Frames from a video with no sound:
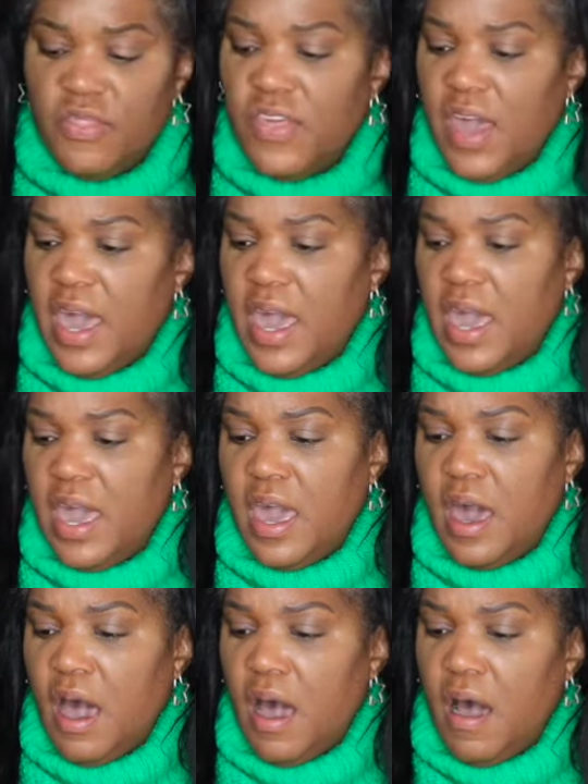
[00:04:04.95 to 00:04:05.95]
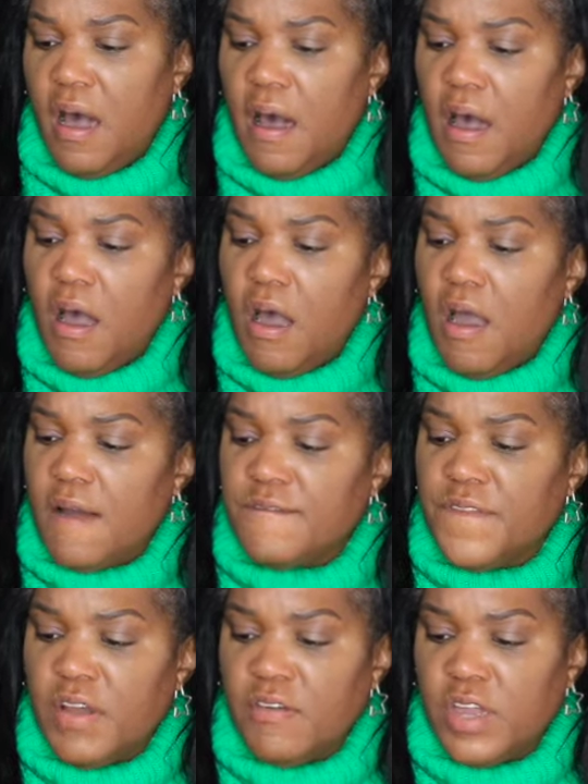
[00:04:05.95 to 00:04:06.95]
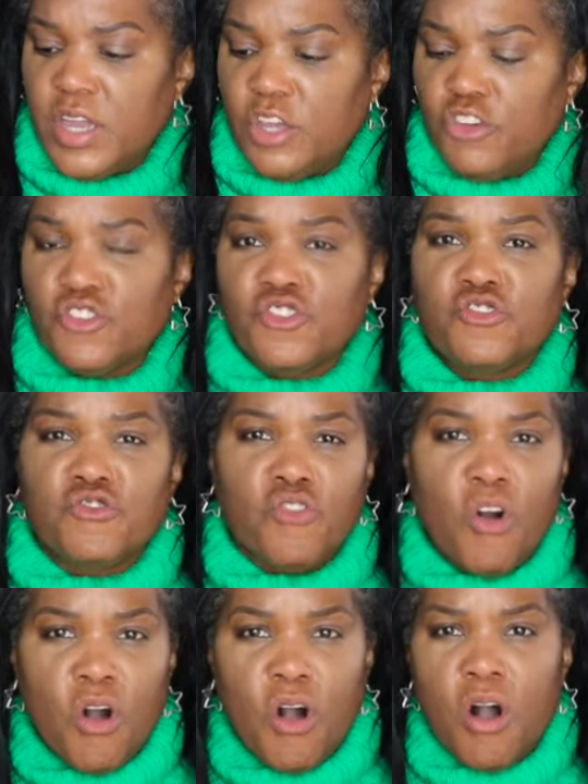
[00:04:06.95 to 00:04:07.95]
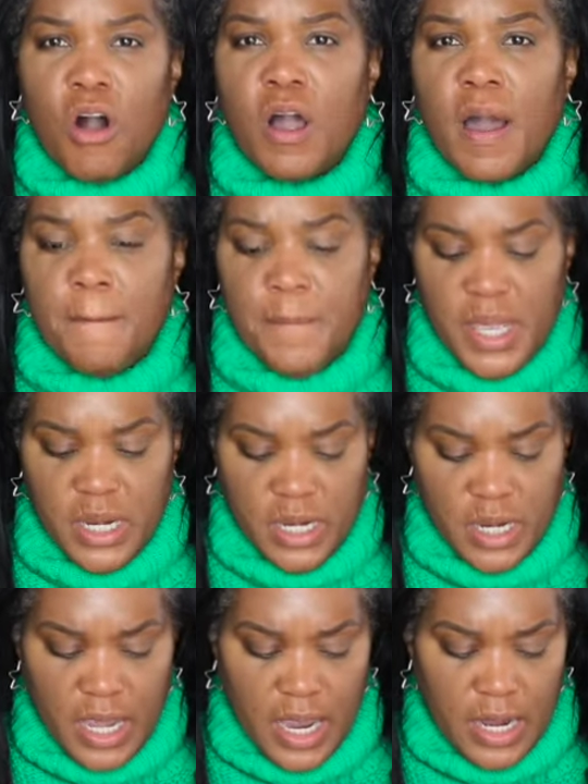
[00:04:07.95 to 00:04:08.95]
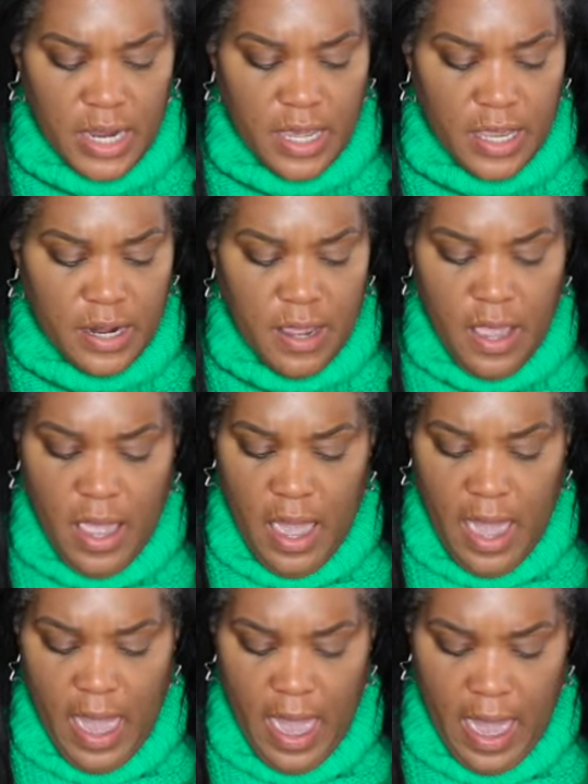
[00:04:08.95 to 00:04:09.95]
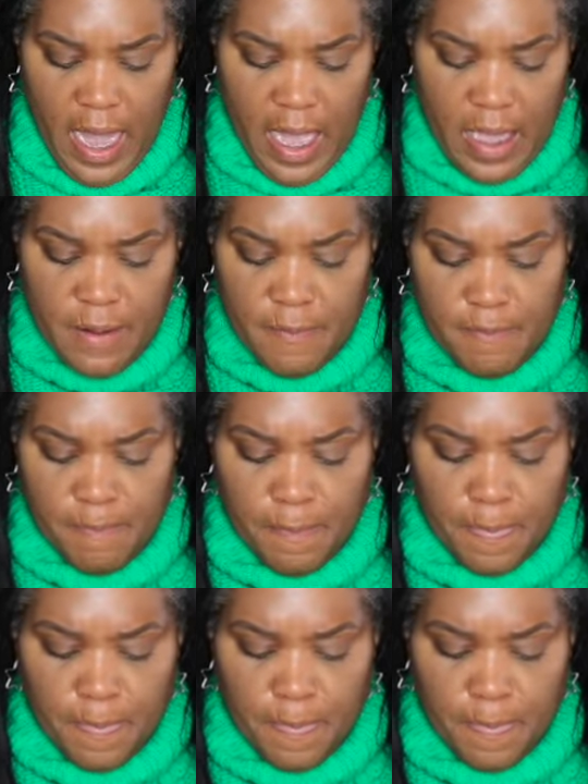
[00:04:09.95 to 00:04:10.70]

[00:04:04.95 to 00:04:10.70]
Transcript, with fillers: They are very strong, opinionated, and